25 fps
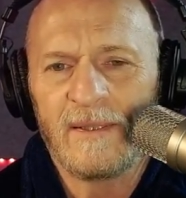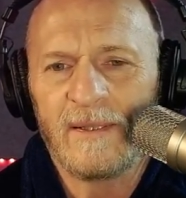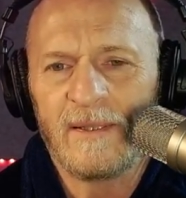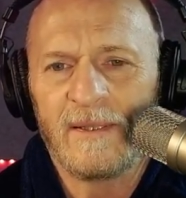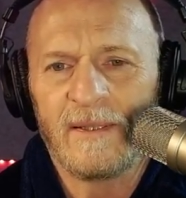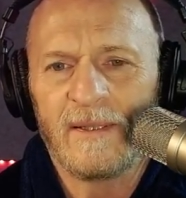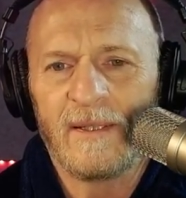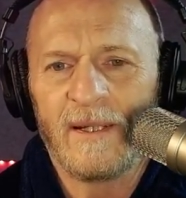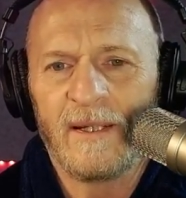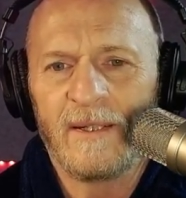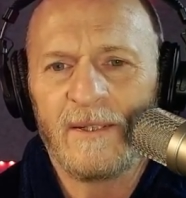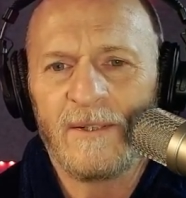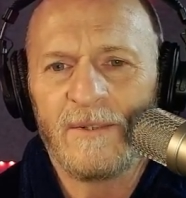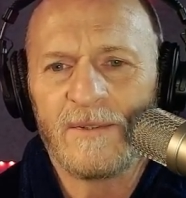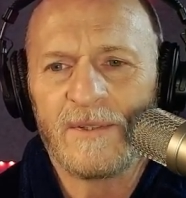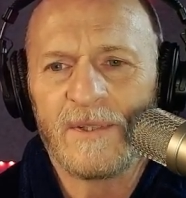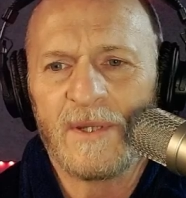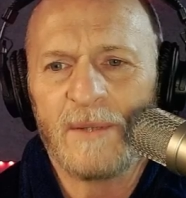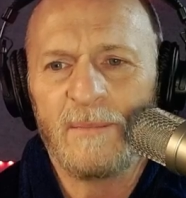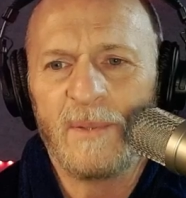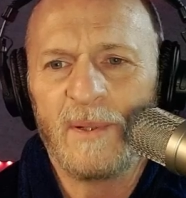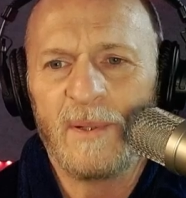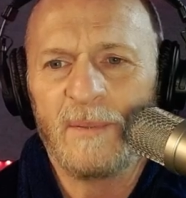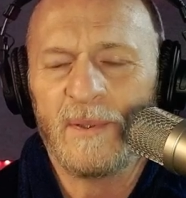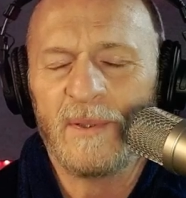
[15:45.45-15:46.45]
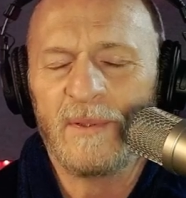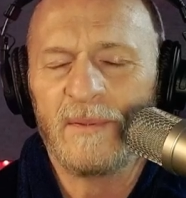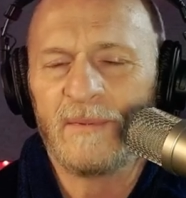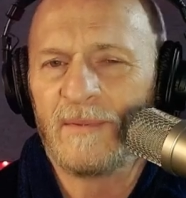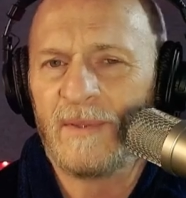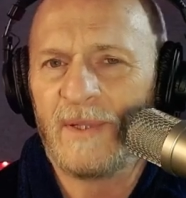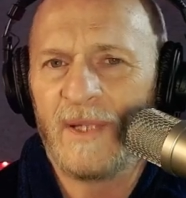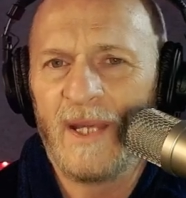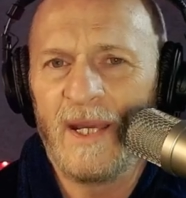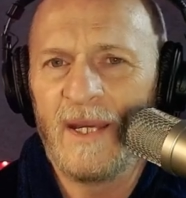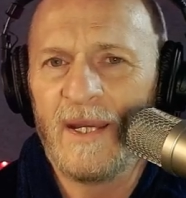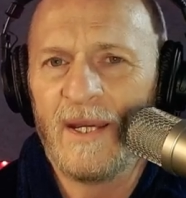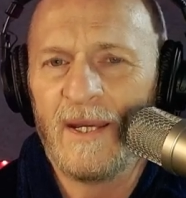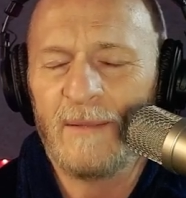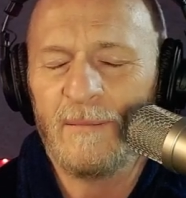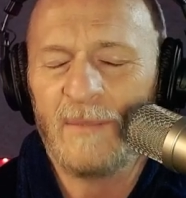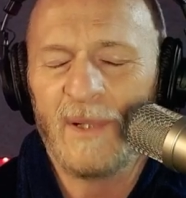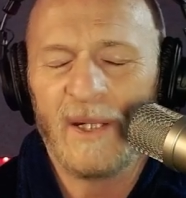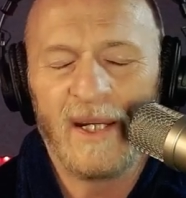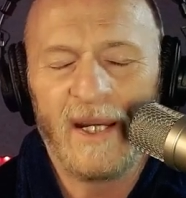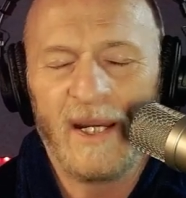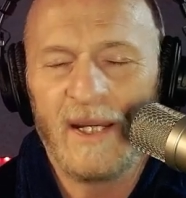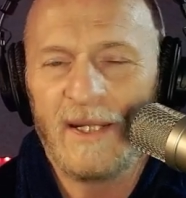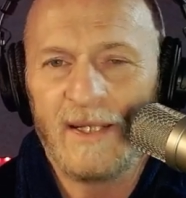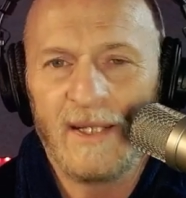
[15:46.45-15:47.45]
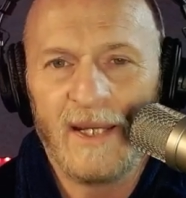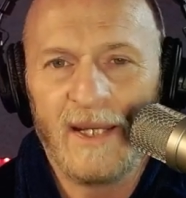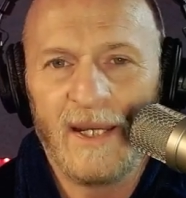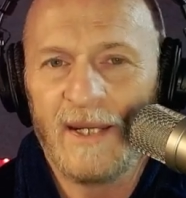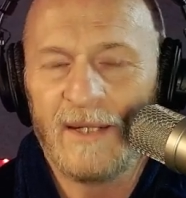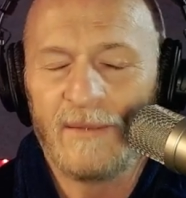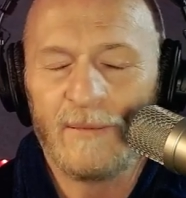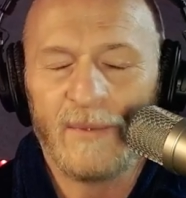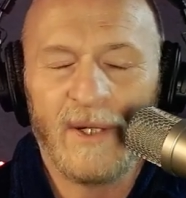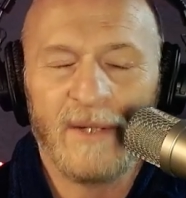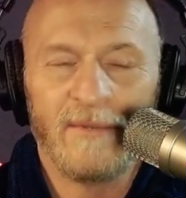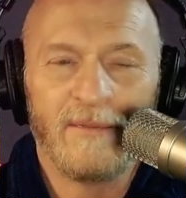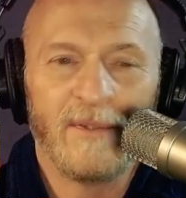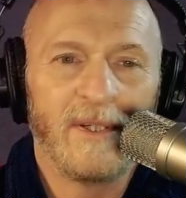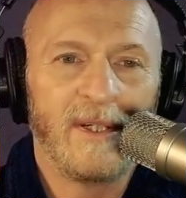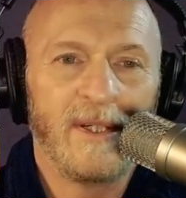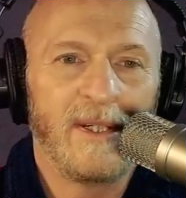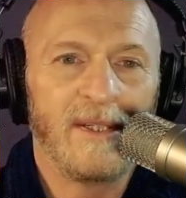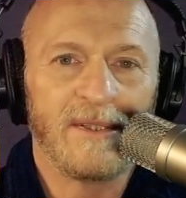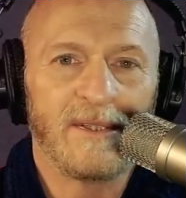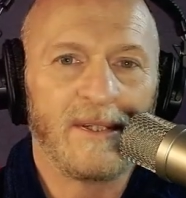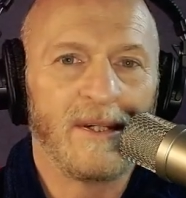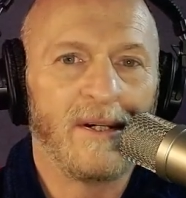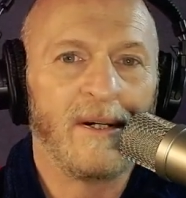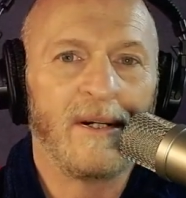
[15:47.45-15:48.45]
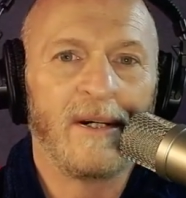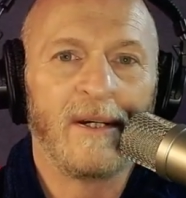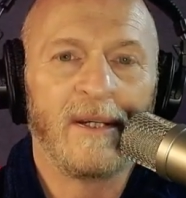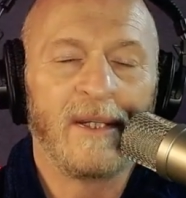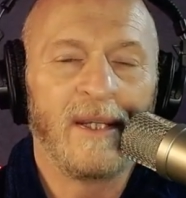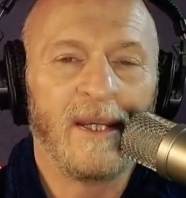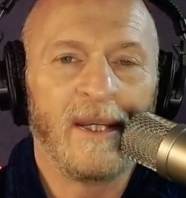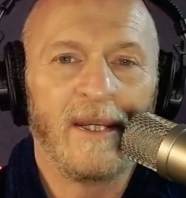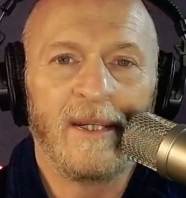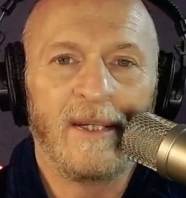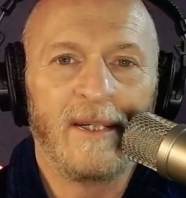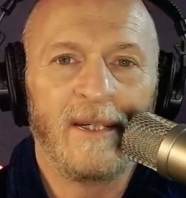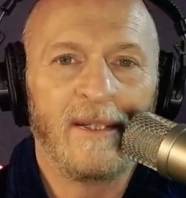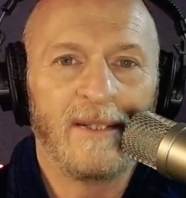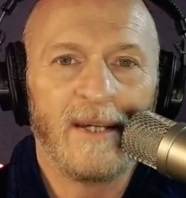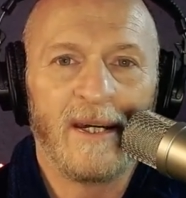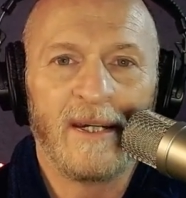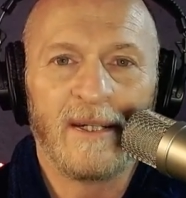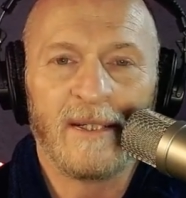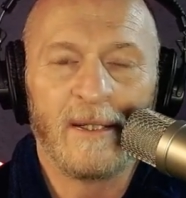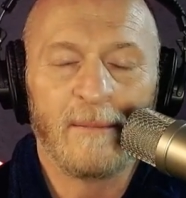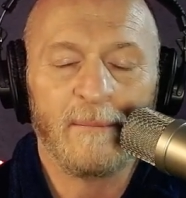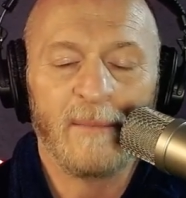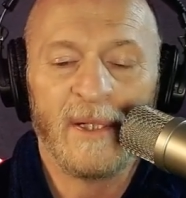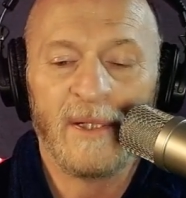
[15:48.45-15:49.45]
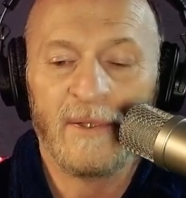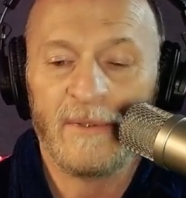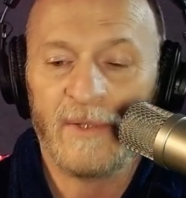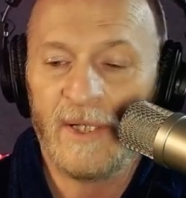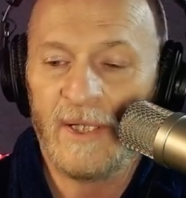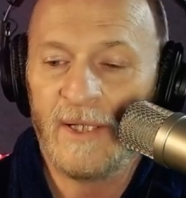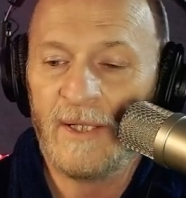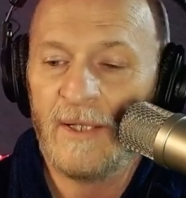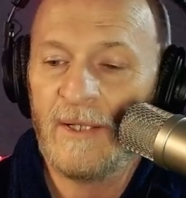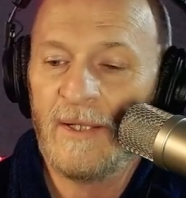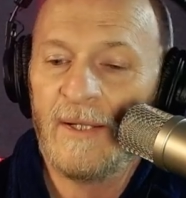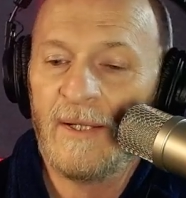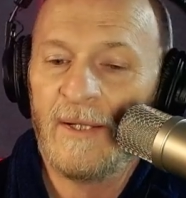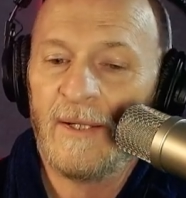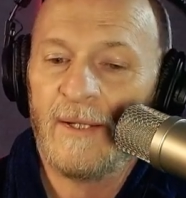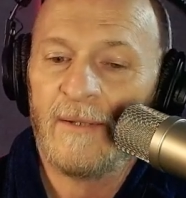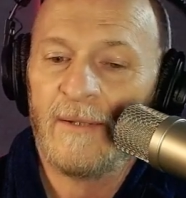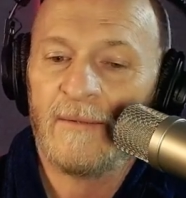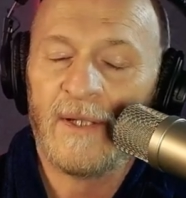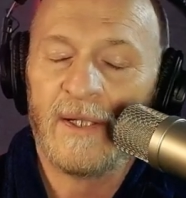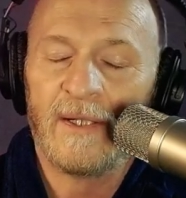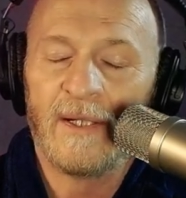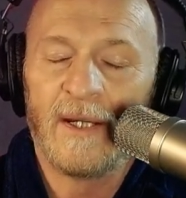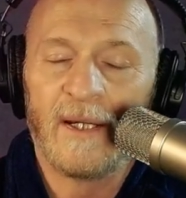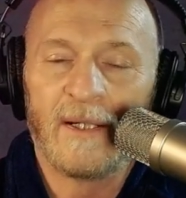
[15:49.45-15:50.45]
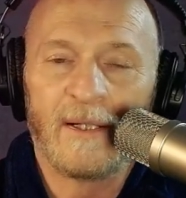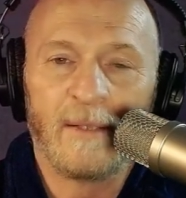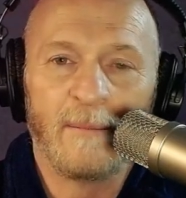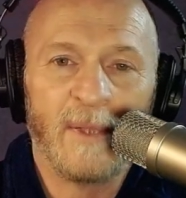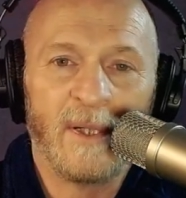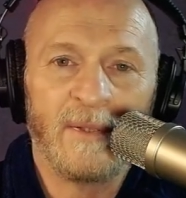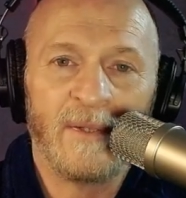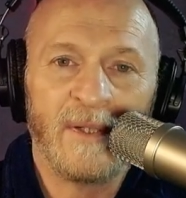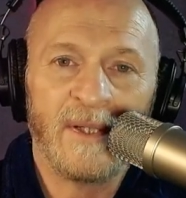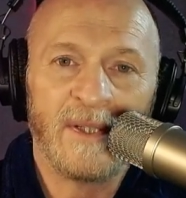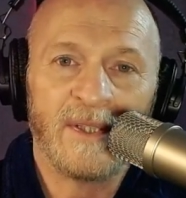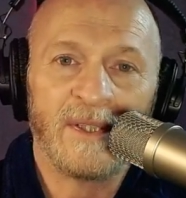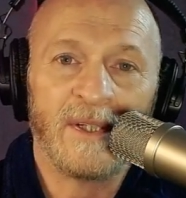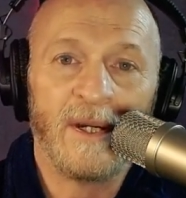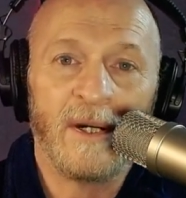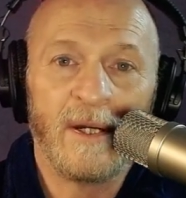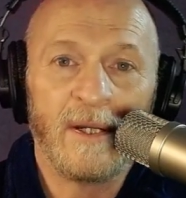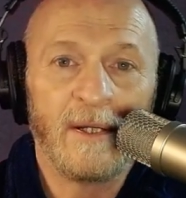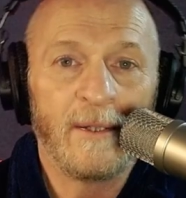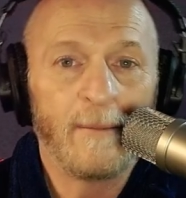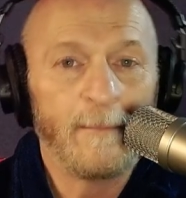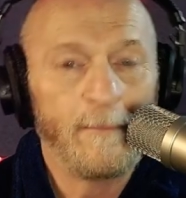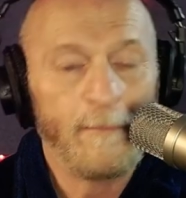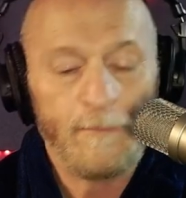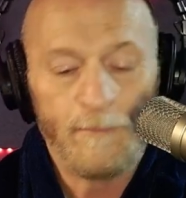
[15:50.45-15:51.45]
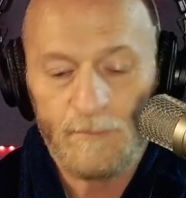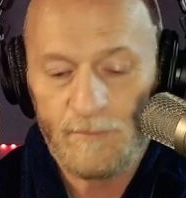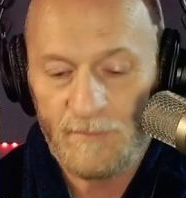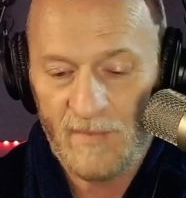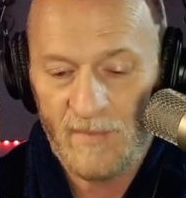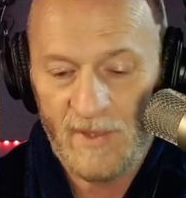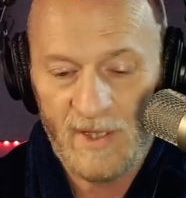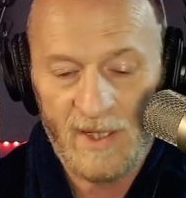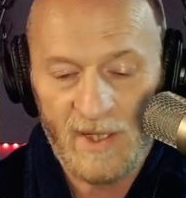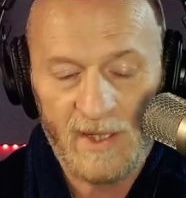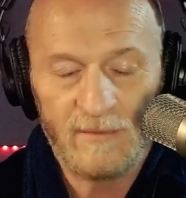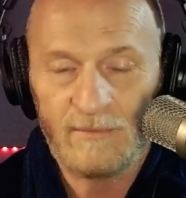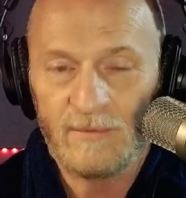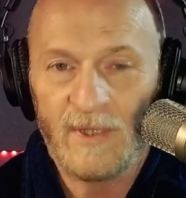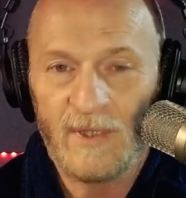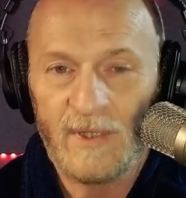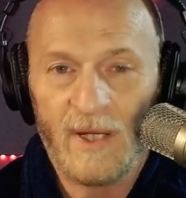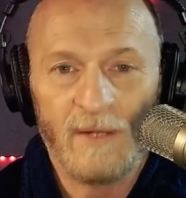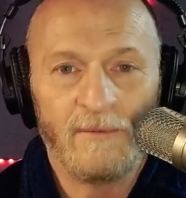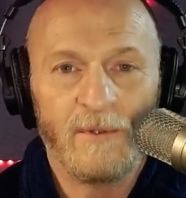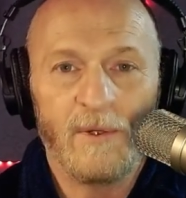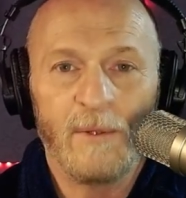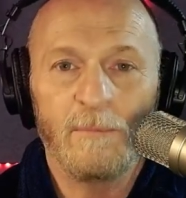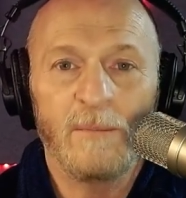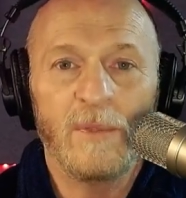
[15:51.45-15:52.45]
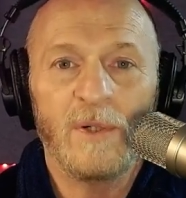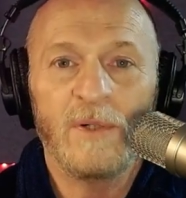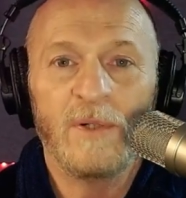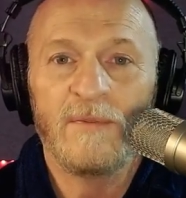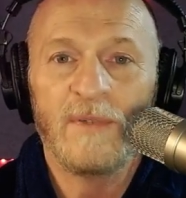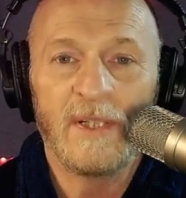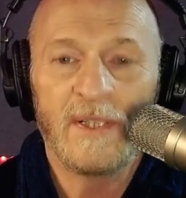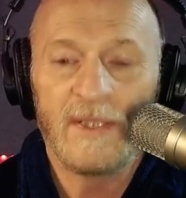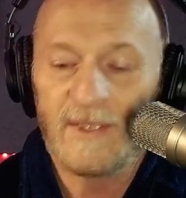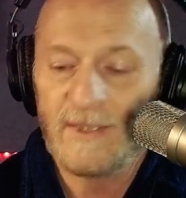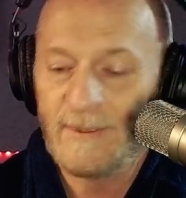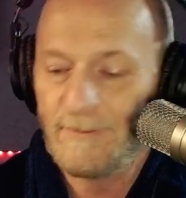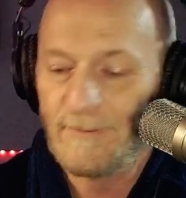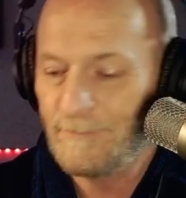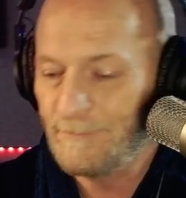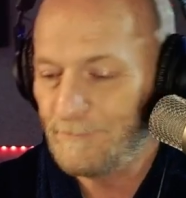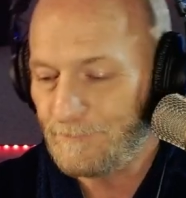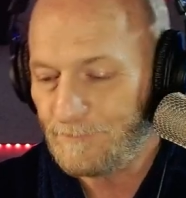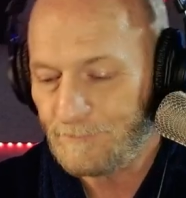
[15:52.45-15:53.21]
And I know some people can, but I can't. Whenever he's on any documentary, that documentary is gone. I remove it